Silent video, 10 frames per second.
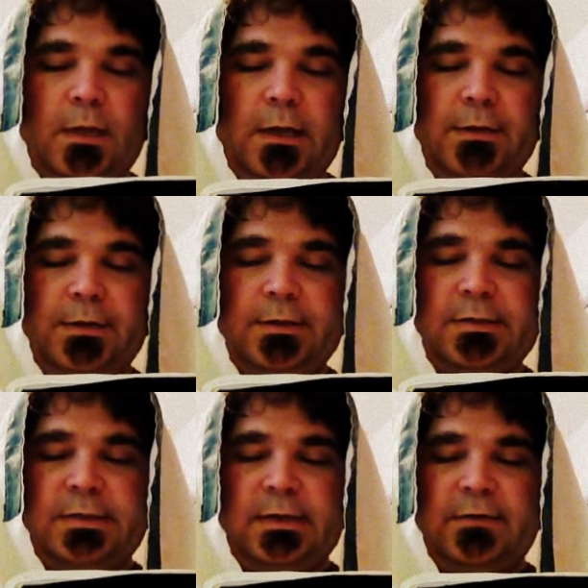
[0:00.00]
And then the
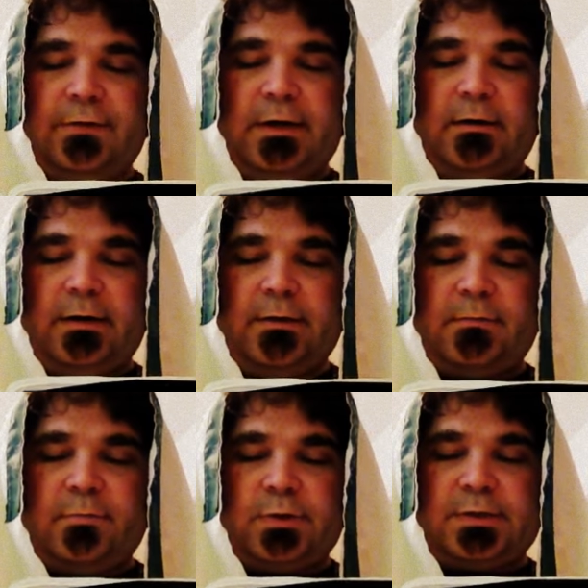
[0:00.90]
son of Aaron
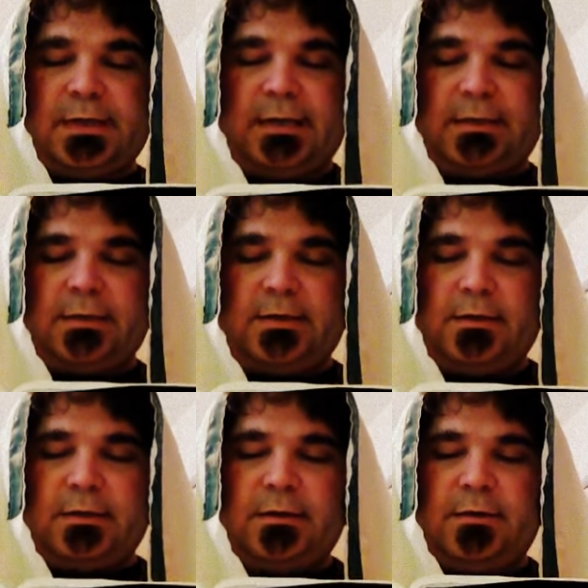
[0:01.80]
presented
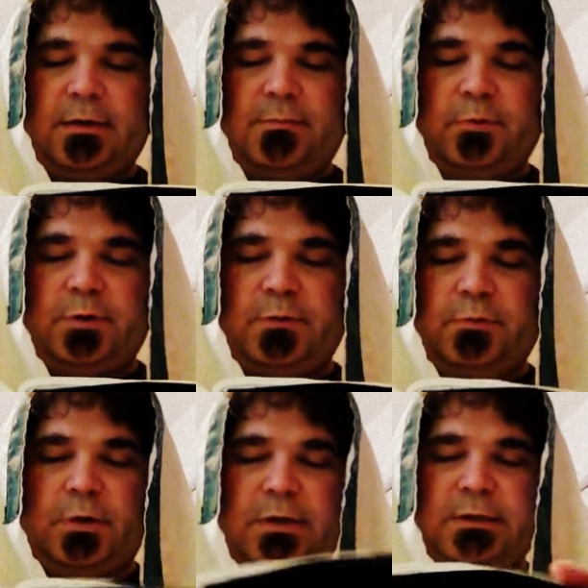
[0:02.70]
the
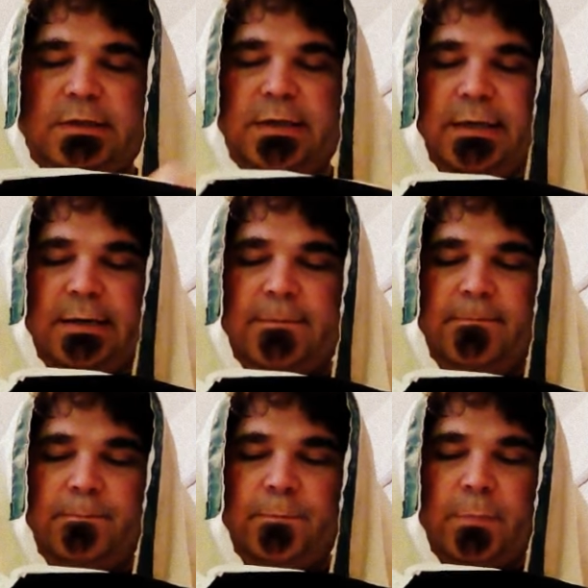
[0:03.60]
blood to him,
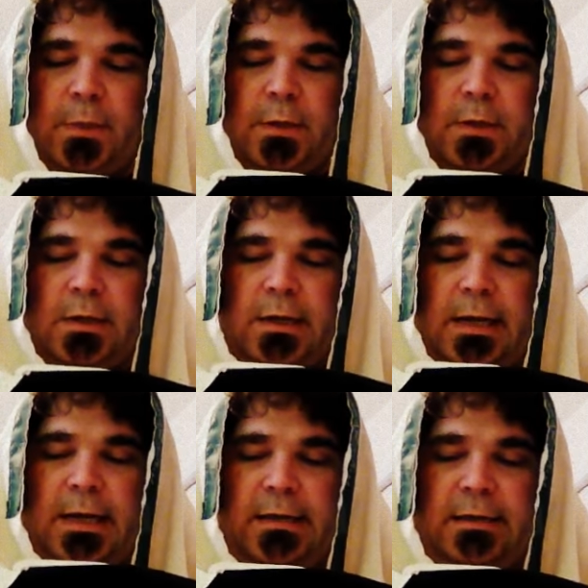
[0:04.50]

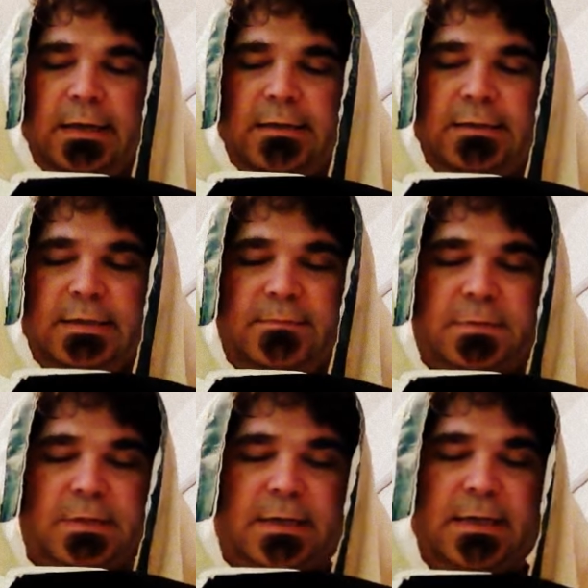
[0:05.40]
and dipped
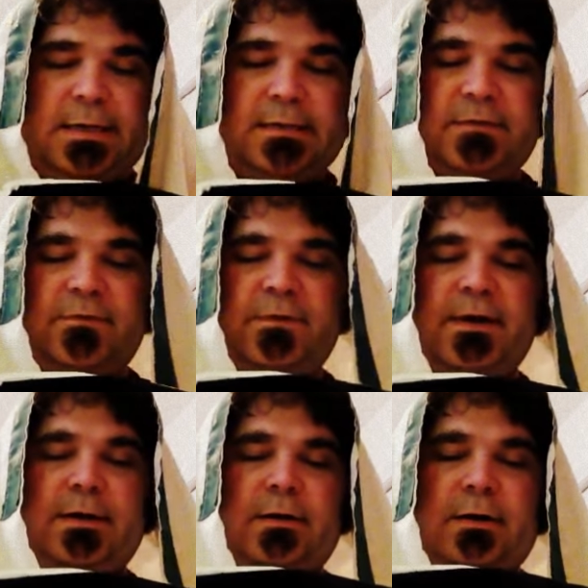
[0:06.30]
his
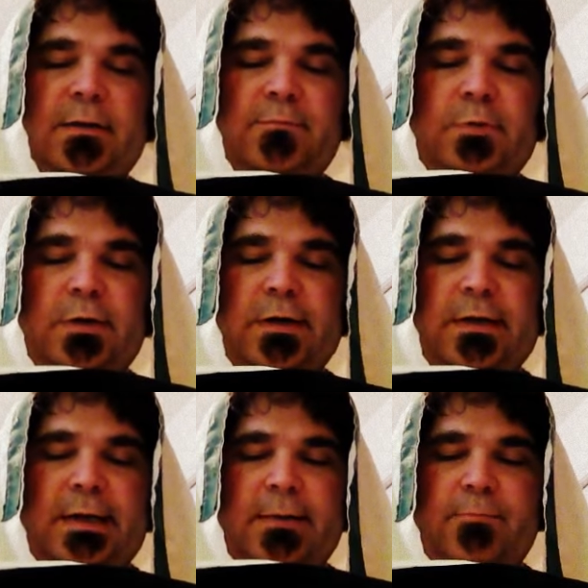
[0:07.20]
finger in the
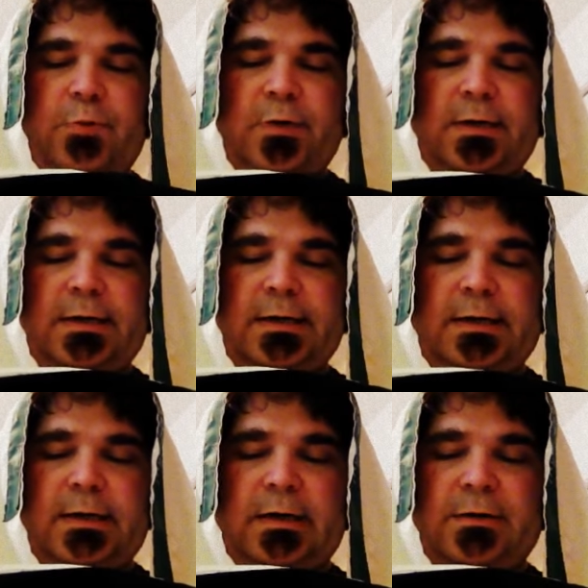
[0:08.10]
blood and put it
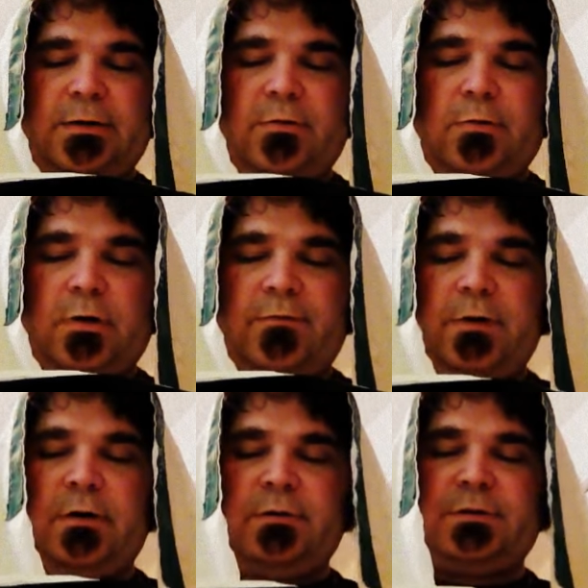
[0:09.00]
on the horn of the
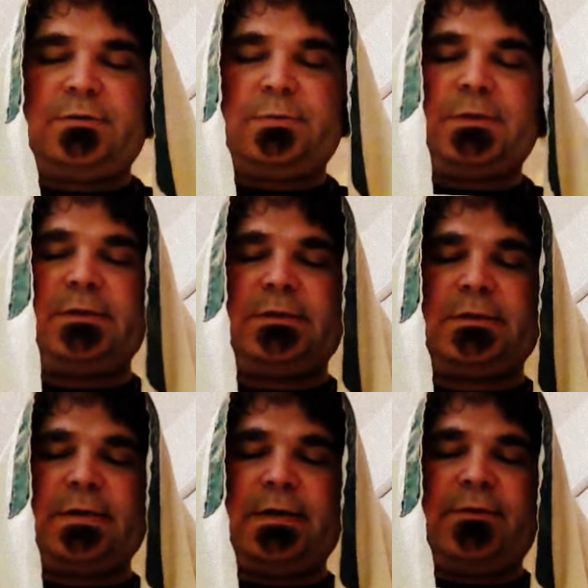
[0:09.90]
altar, which is
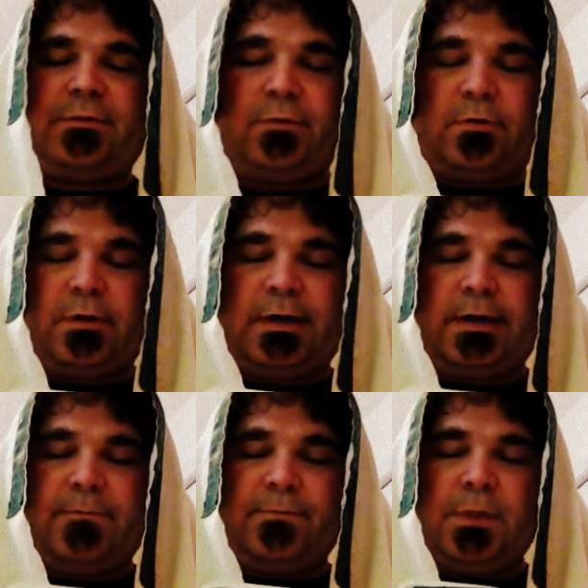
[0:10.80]
the authority